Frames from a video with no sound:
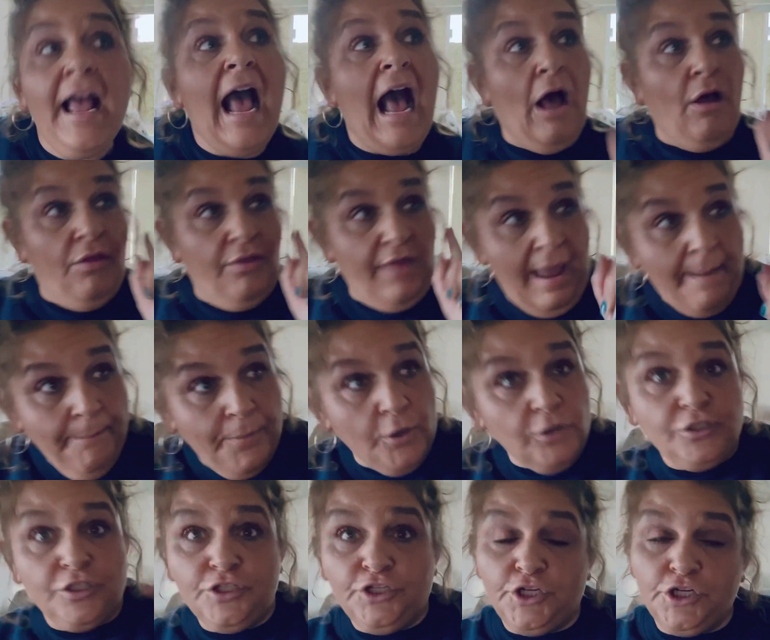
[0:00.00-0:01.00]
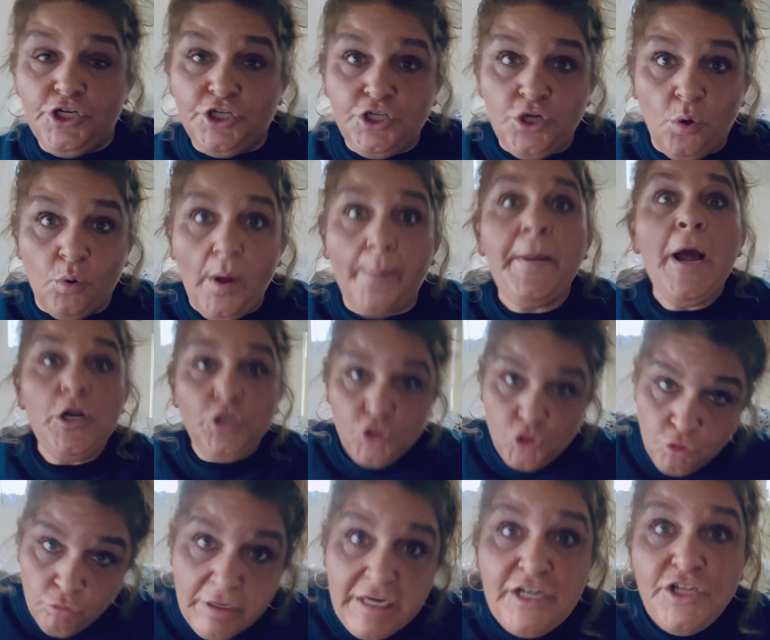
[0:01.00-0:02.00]
how that person's going to show up
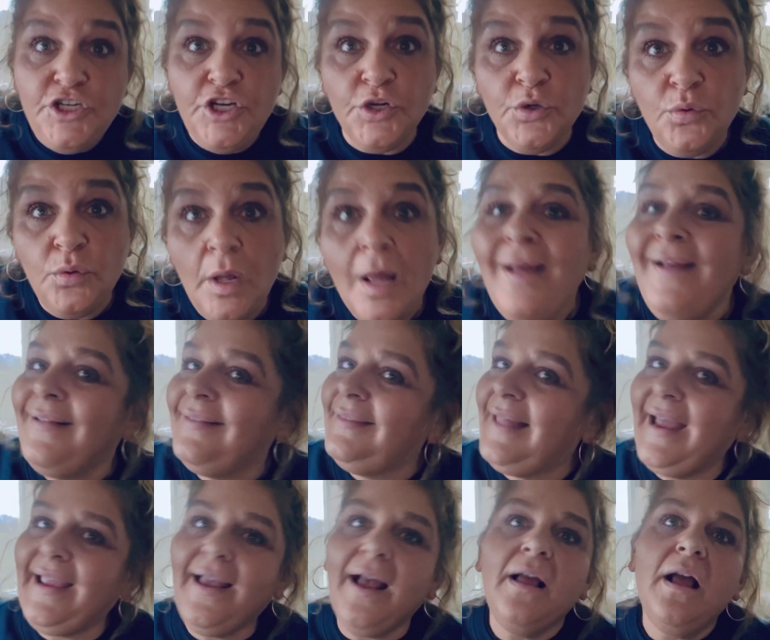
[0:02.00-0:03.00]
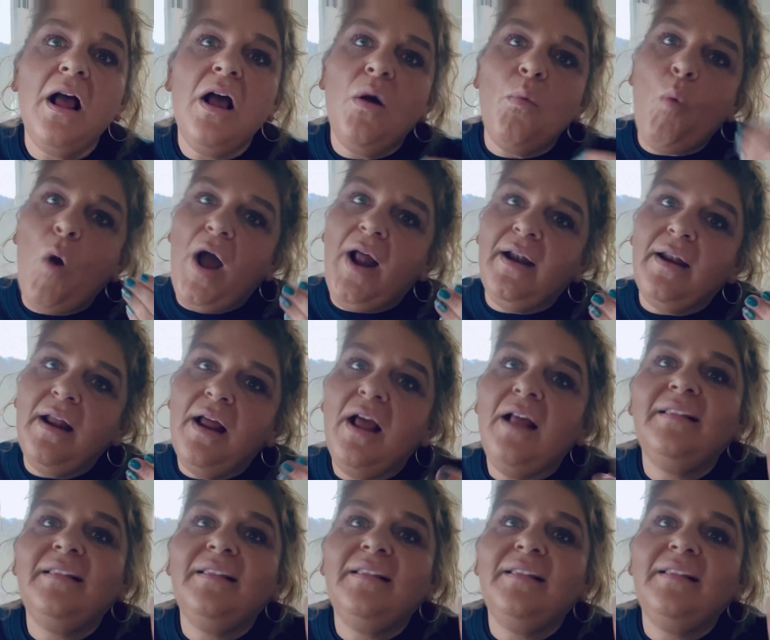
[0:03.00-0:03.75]
treating you like what?